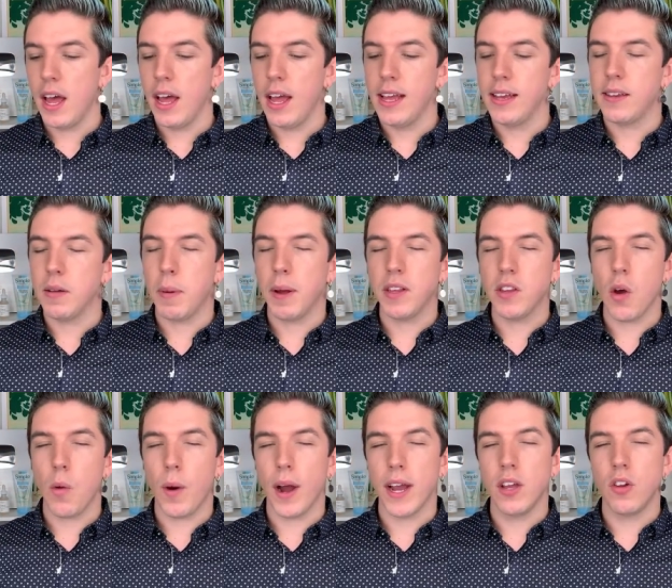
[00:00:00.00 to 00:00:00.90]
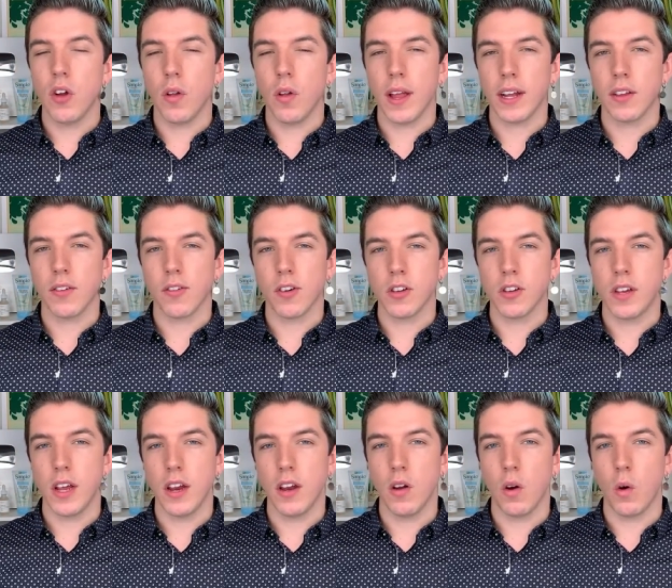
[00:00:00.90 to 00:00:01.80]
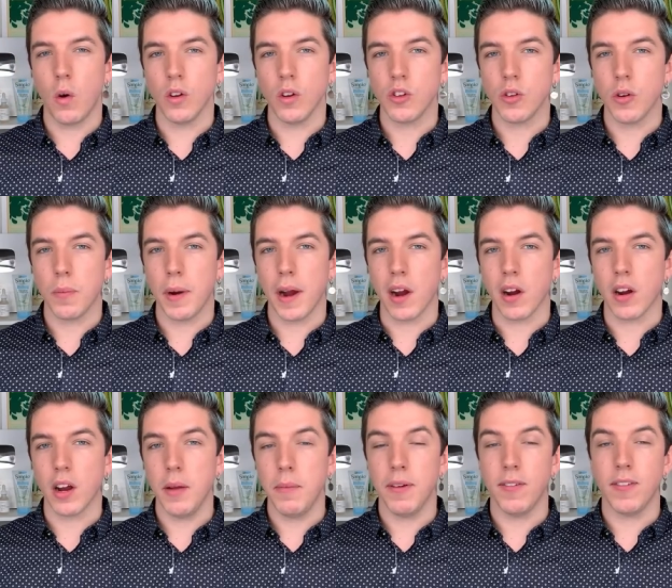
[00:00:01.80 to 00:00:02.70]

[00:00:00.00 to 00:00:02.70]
it depends on why you don't like the First Aid Ultra Repair Cream.